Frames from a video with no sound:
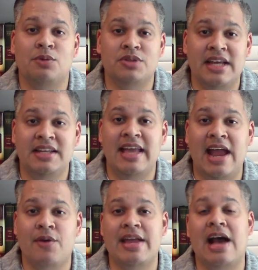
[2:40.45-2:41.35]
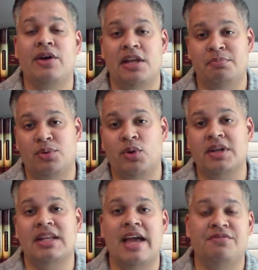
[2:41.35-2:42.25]
will then carry out
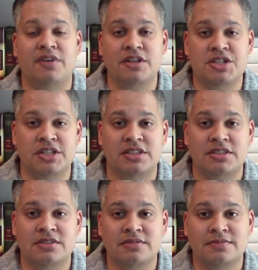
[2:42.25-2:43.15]
important life functions.